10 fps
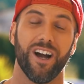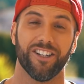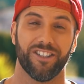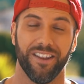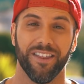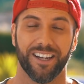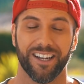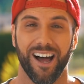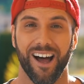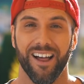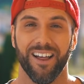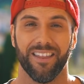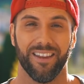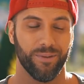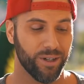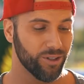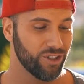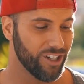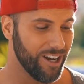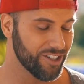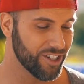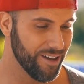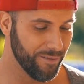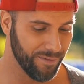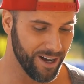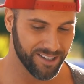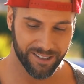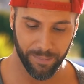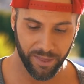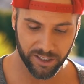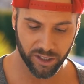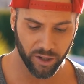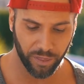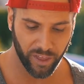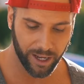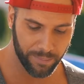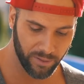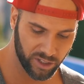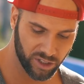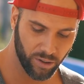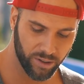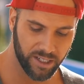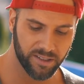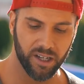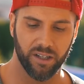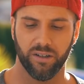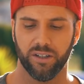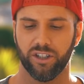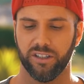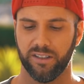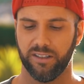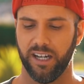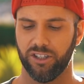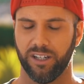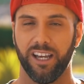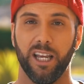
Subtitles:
charged in the car that we could charge faster. But that's the good thing about the Sonys. You can just attach a